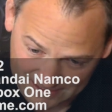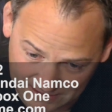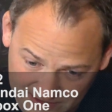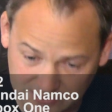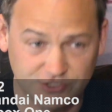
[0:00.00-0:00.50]

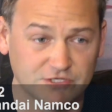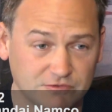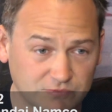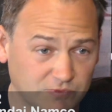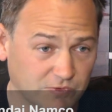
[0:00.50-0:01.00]
is in
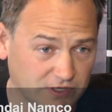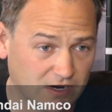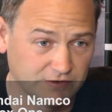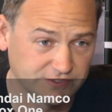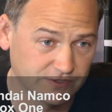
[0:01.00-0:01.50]
tune with what the
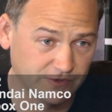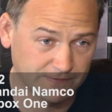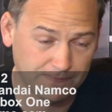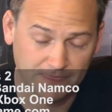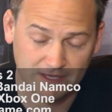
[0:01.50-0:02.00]
car is doing,